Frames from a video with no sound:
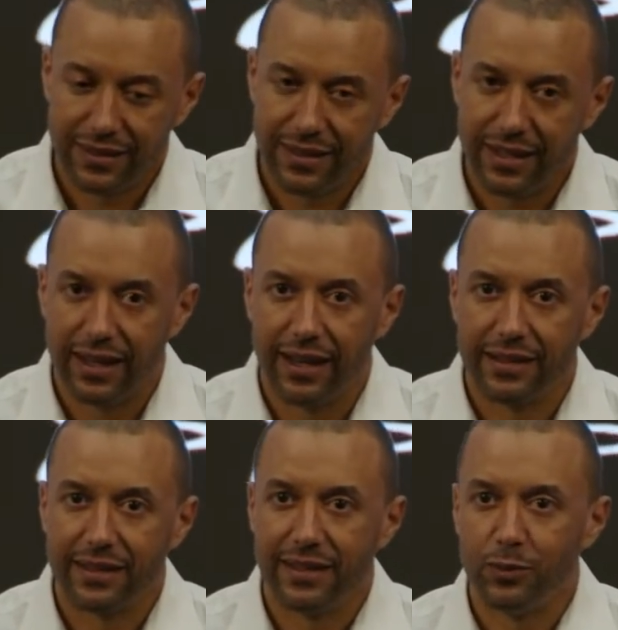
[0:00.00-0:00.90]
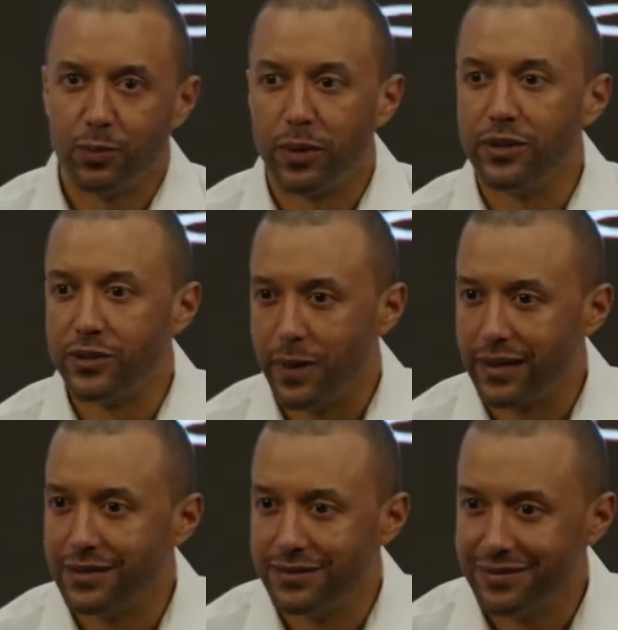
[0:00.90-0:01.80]
Yeah,
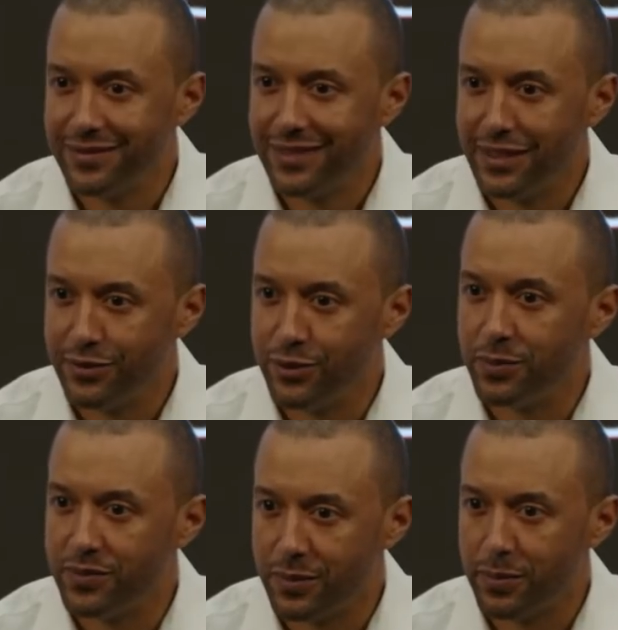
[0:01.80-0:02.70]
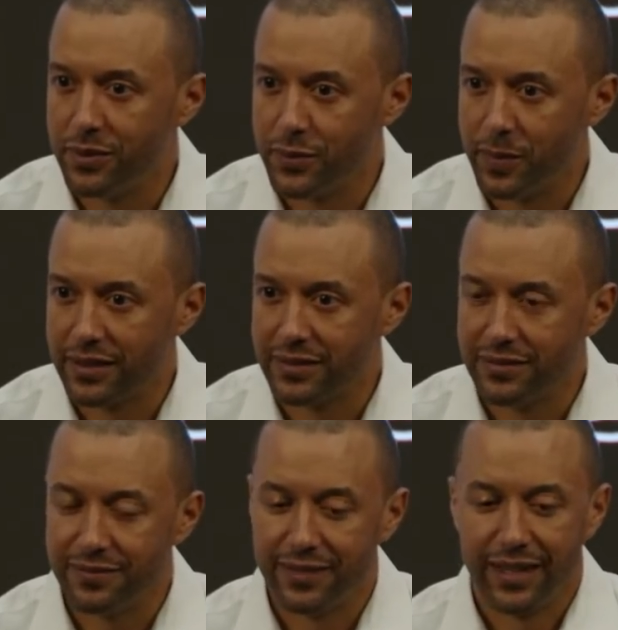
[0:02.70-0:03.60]
perspective. Gives you some
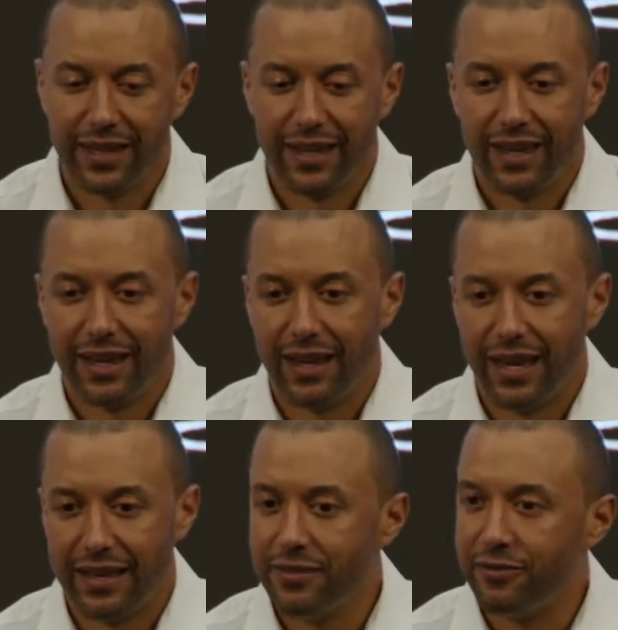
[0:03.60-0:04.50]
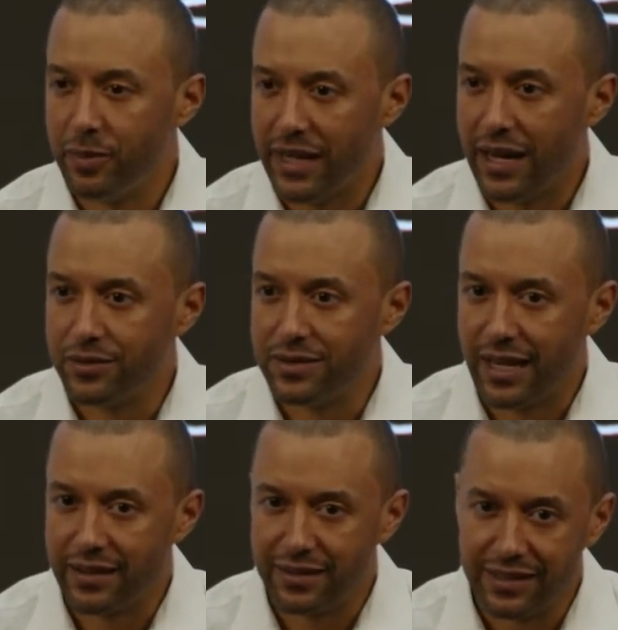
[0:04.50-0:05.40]
perspective. I think from the
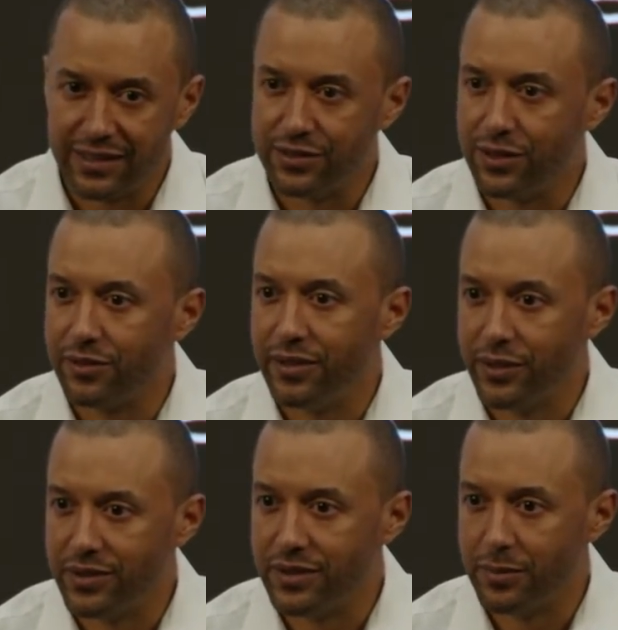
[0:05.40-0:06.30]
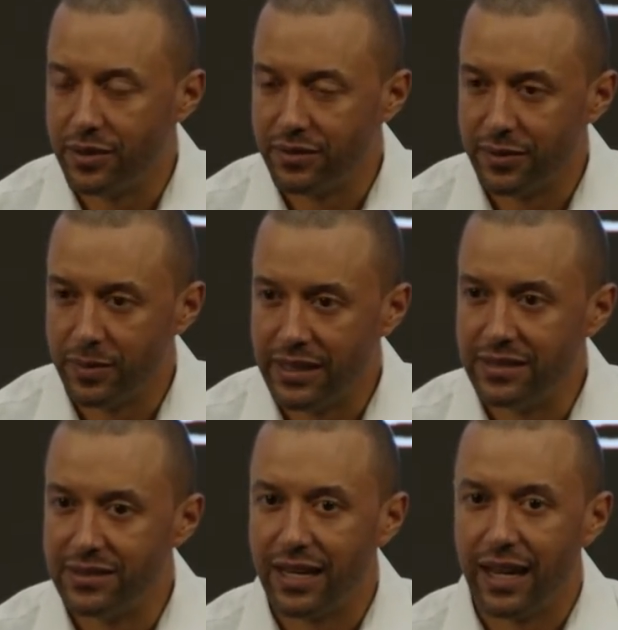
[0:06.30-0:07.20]
outside, the leagues look very similar. From the
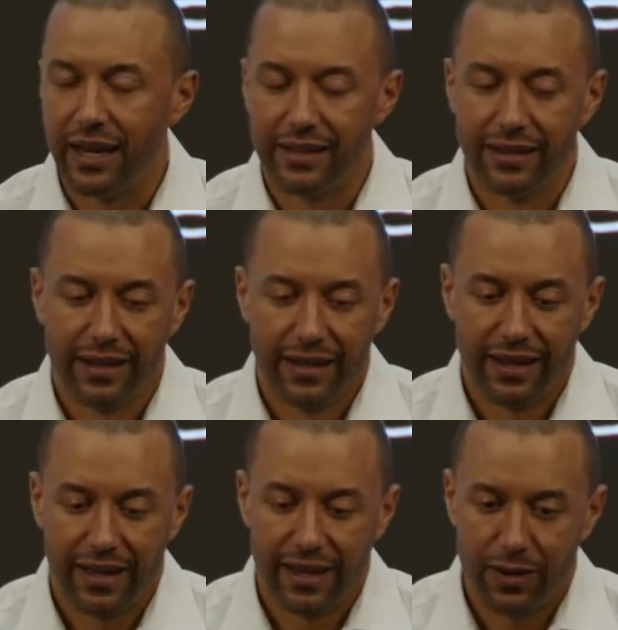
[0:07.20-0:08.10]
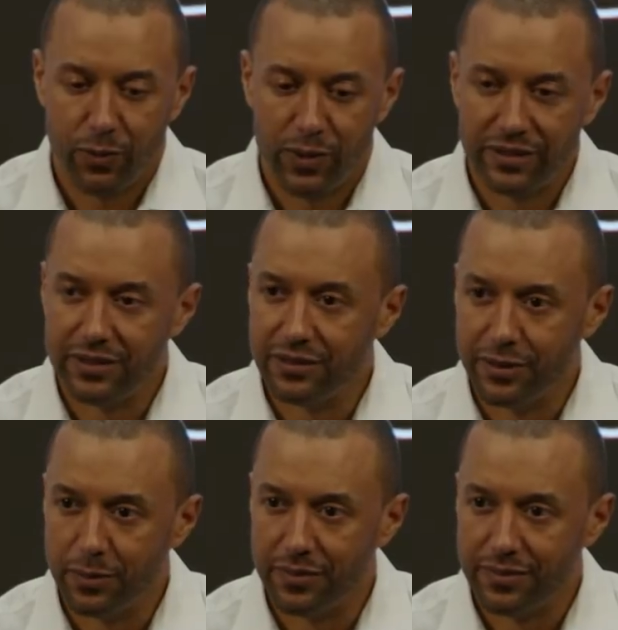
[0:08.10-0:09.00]
inside, when you
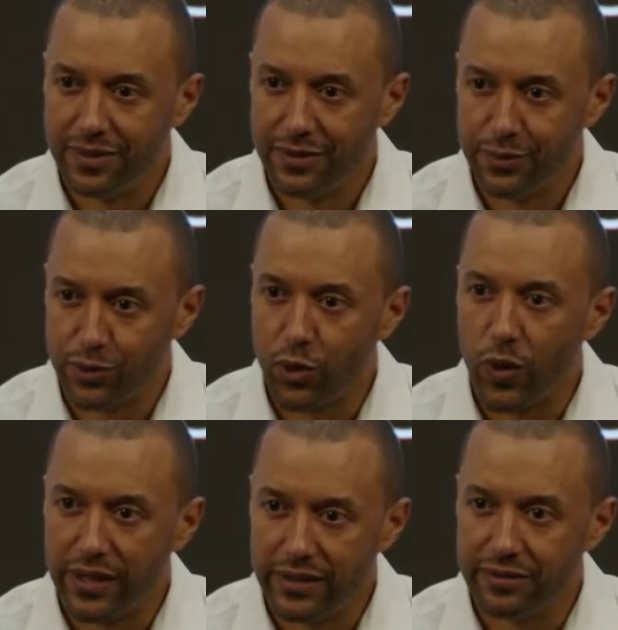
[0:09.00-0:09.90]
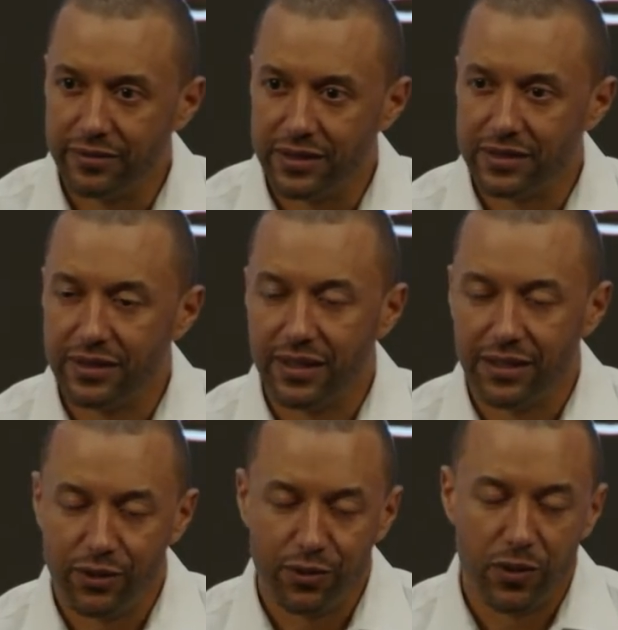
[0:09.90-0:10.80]
live them, they're quite different,
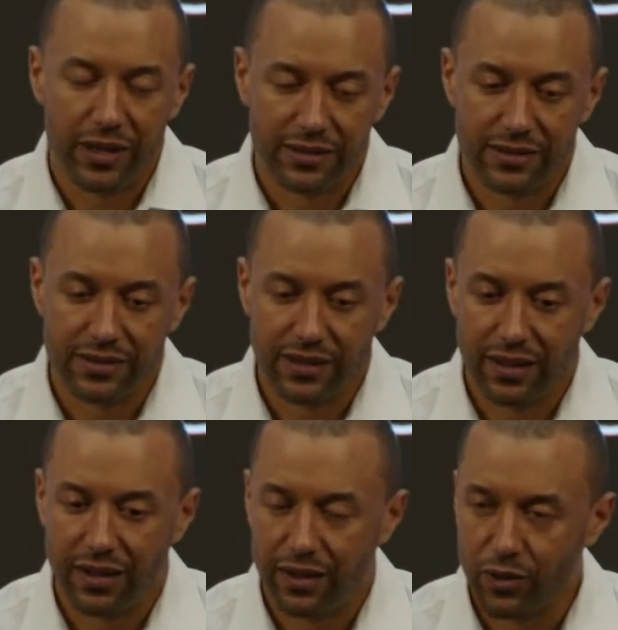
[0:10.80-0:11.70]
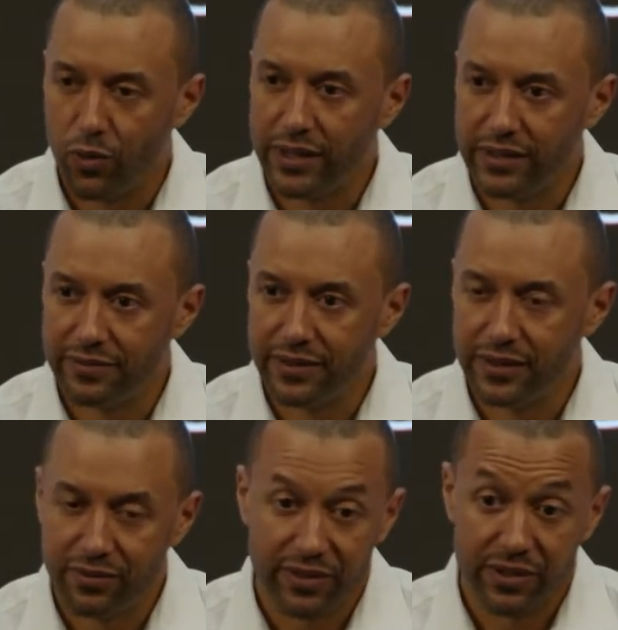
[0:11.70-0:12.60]
and the nuances are quite
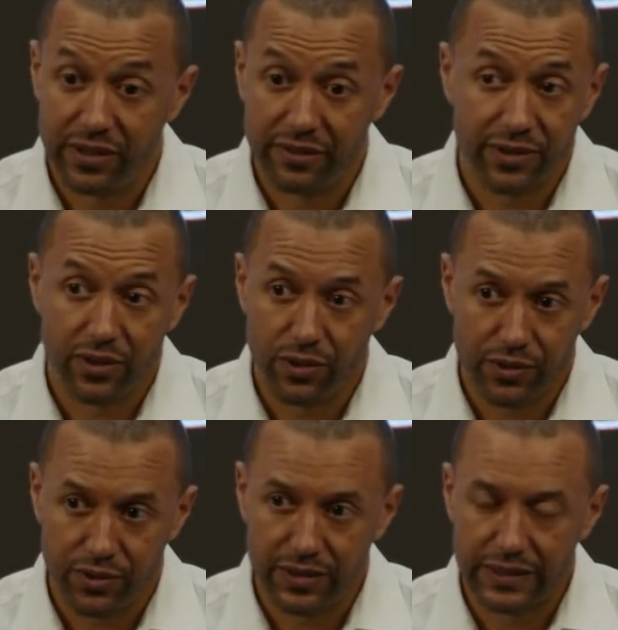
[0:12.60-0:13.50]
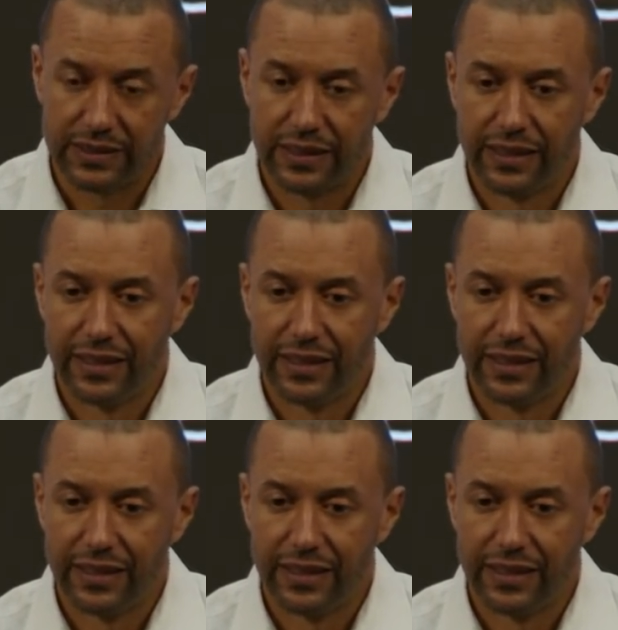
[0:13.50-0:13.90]
different. They're very different culturally.